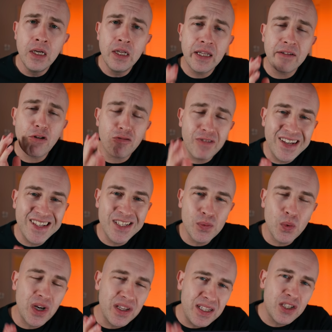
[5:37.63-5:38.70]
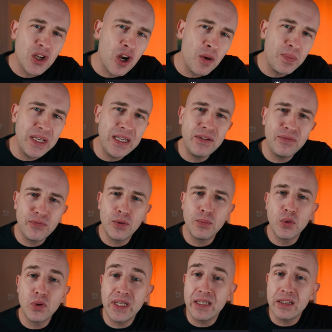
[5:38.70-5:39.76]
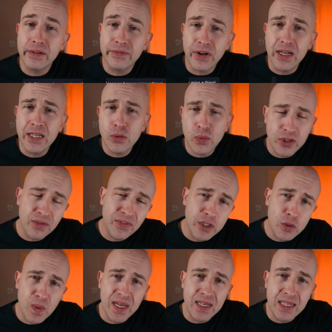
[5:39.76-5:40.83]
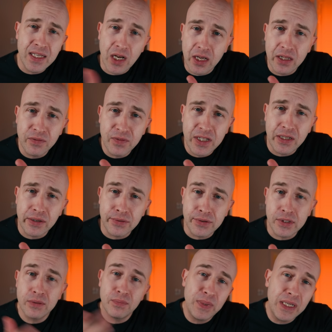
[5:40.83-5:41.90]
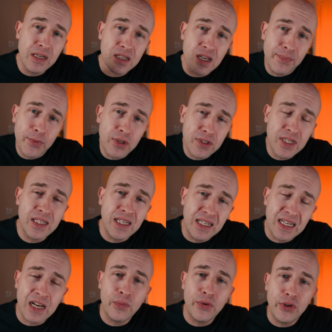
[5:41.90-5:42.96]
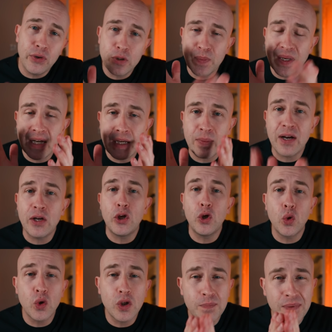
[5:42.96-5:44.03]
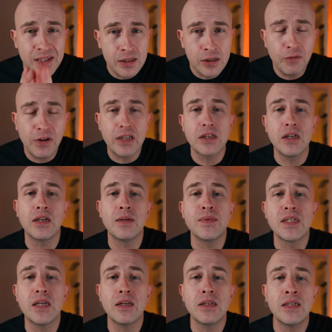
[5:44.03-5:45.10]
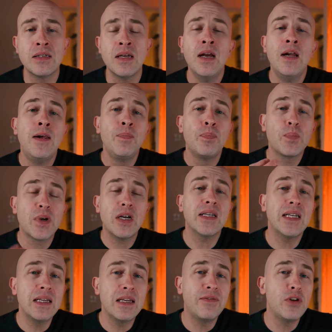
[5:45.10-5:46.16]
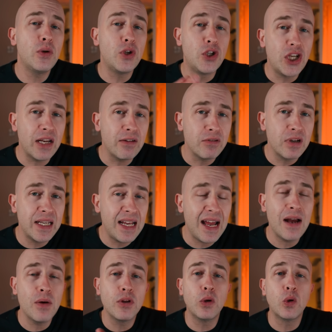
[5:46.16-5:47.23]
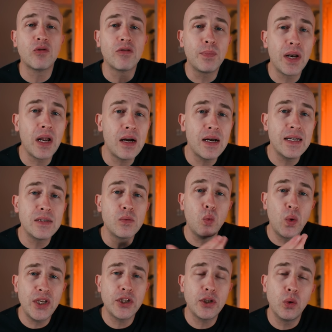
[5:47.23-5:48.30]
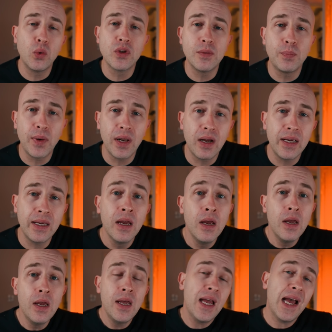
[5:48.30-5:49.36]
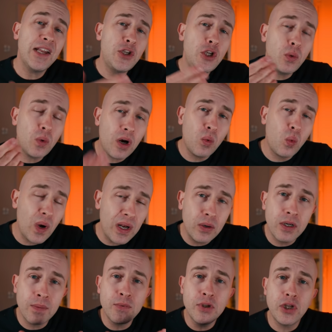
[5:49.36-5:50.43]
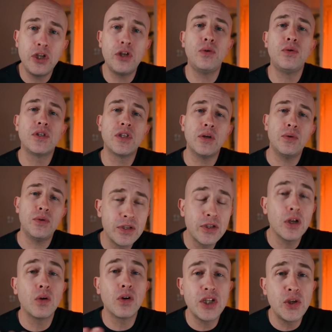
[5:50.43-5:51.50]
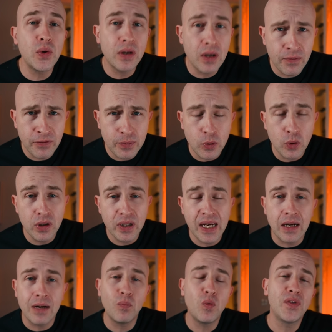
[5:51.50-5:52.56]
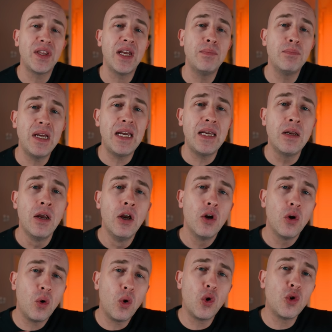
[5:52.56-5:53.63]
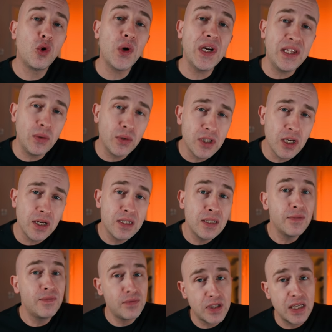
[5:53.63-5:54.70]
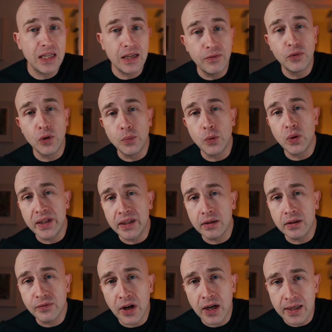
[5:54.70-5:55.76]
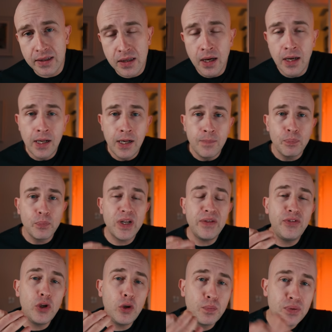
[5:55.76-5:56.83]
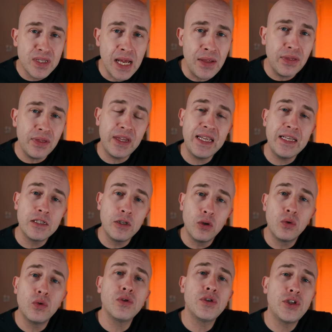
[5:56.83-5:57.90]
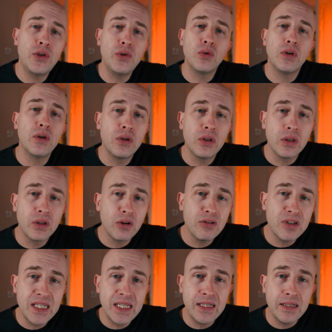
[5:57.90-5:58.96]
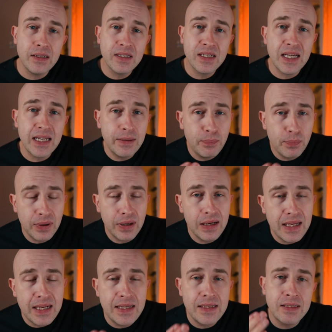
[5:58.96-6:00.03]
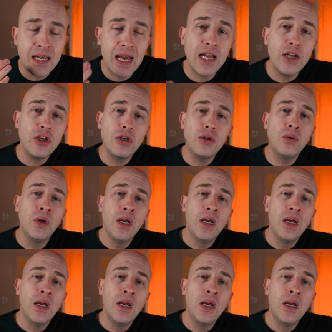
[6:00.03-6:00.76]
There are reasons why this can't be formal legal advice, which I've explained in other videos, because I'm not sitting down with you speaking about your specific circumstances, but I can give you generally how the law applies, which laws apply, and you are welcome to use those, so long as you are comfortable looking up what they mean, or in the alternative, seeking formal legal advice. But if you present these laws to your local authority and say, please can you